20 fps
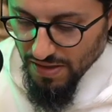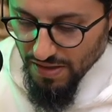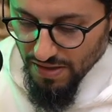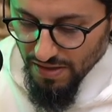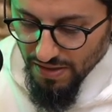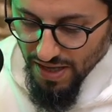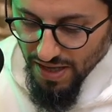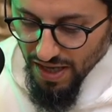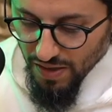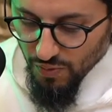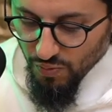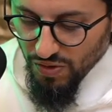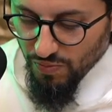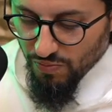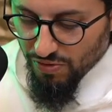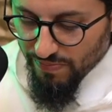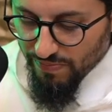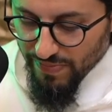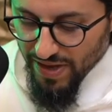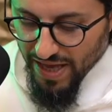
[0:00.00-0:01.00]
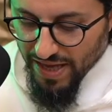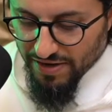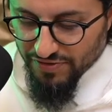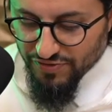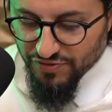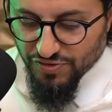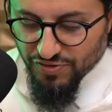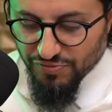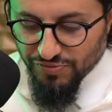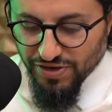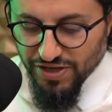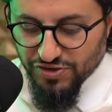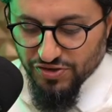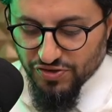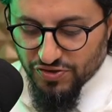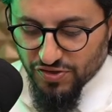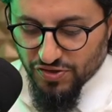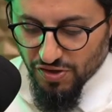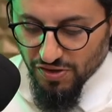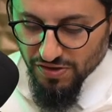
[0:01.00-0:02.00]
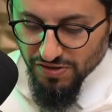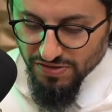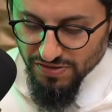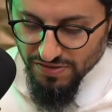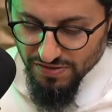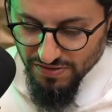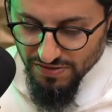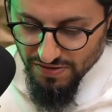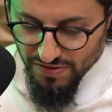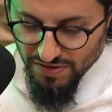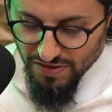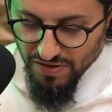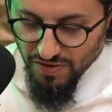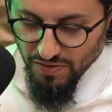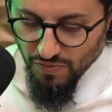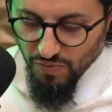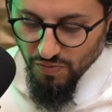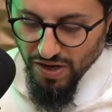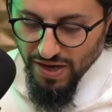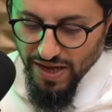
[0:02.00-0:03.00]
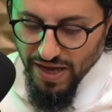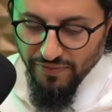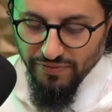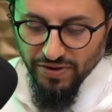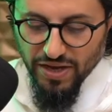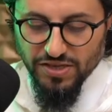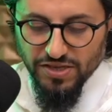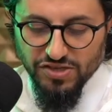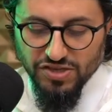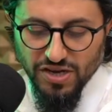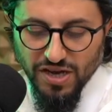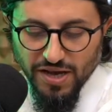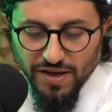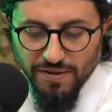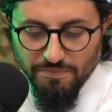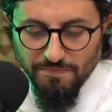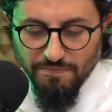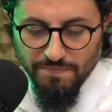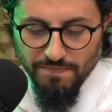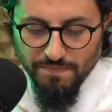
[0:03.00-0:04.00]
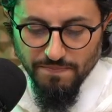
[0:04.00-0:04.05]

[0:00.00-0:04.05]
How do we manage to reach Zuhd while having a job?